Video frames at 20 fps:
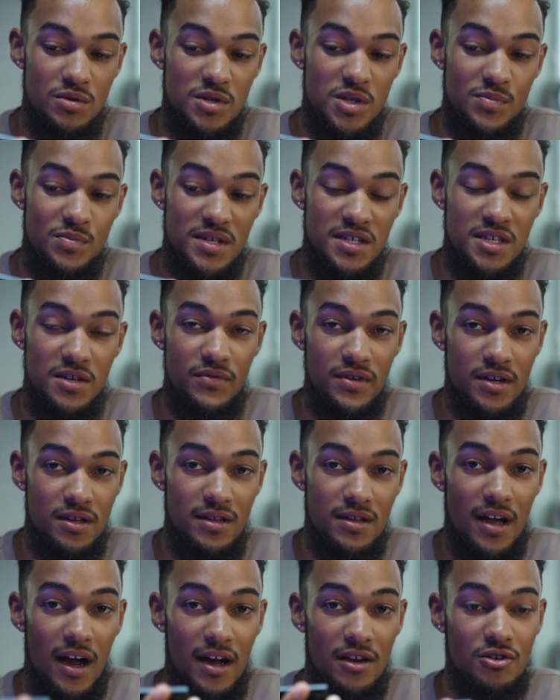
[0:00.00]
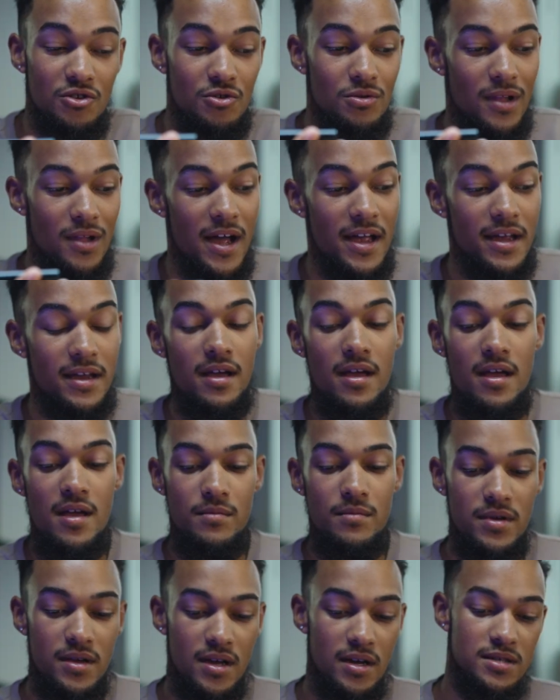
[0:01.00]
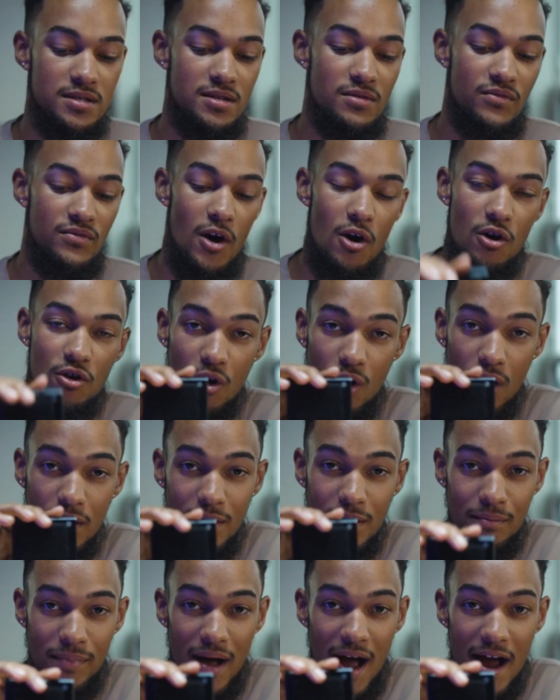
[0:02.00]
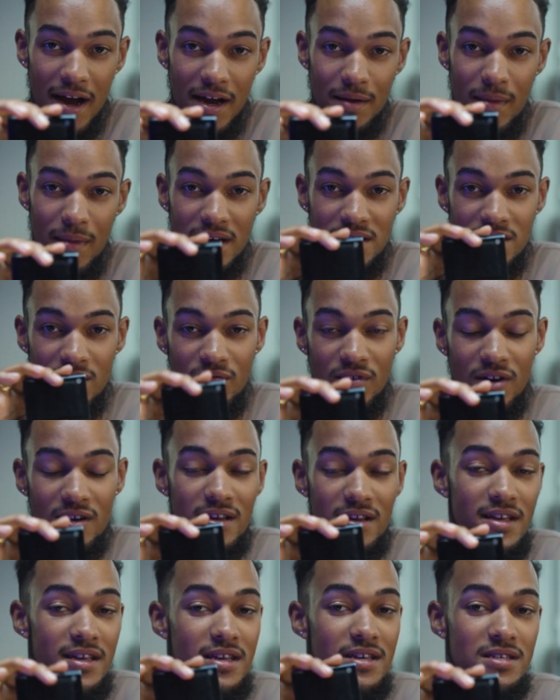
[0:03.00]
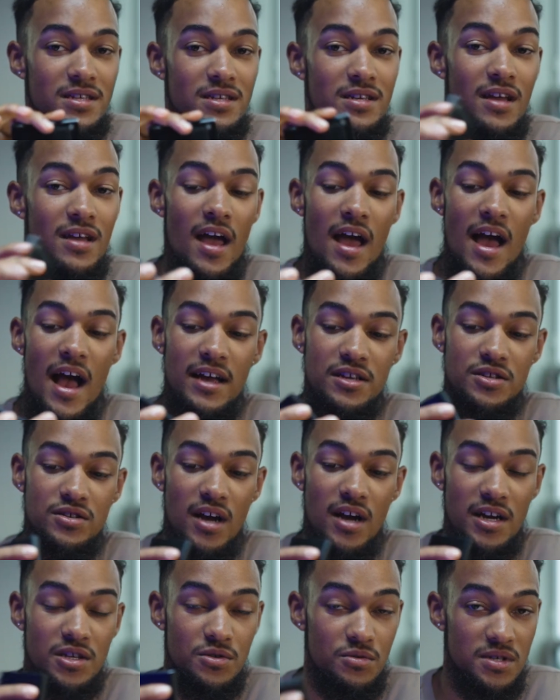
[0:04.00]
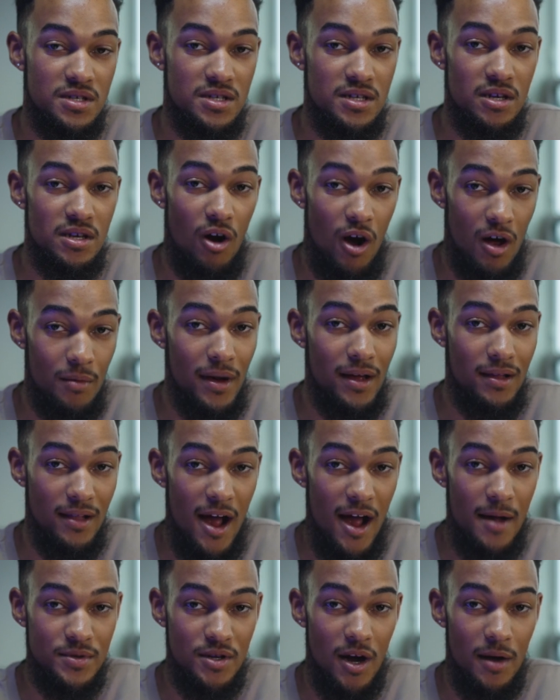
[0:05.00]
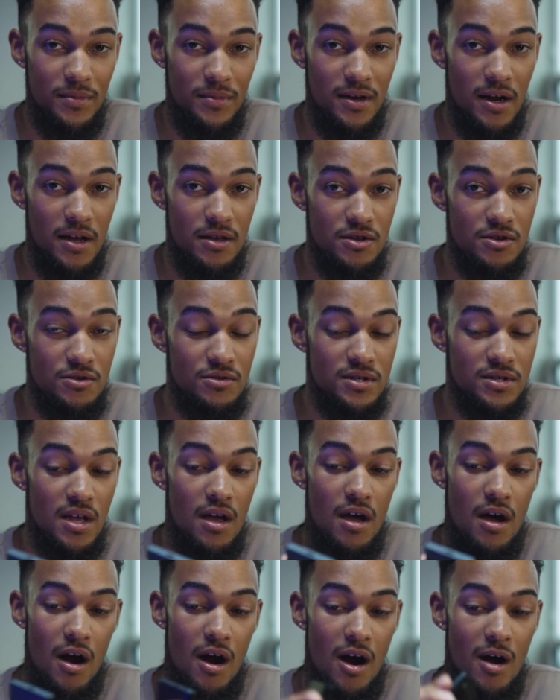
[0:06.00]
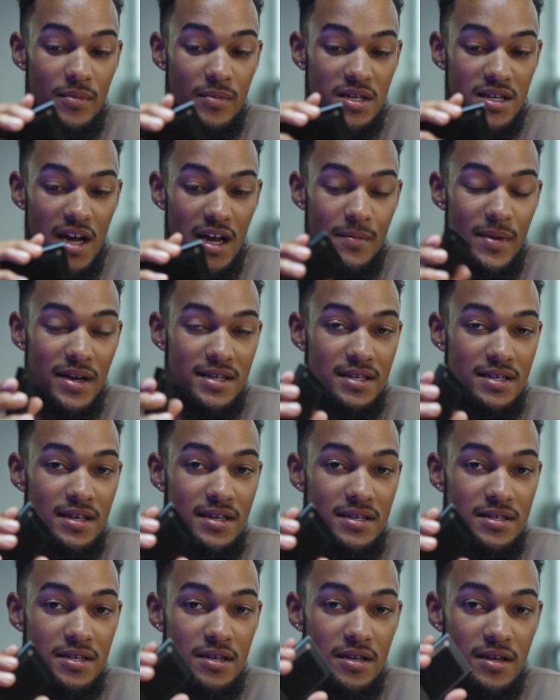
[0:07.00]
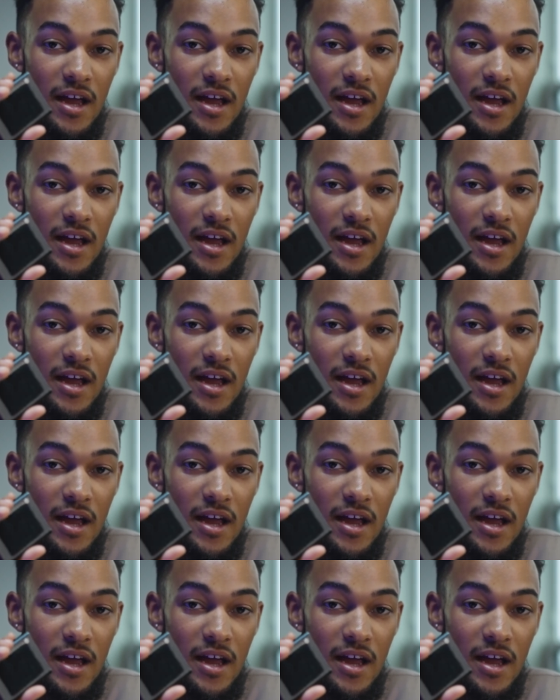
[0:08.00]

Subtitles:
one specifically I do like because the Velcro on the back makes it very easy. As you guys will see on my laptop that I use, this kind of makes it easy to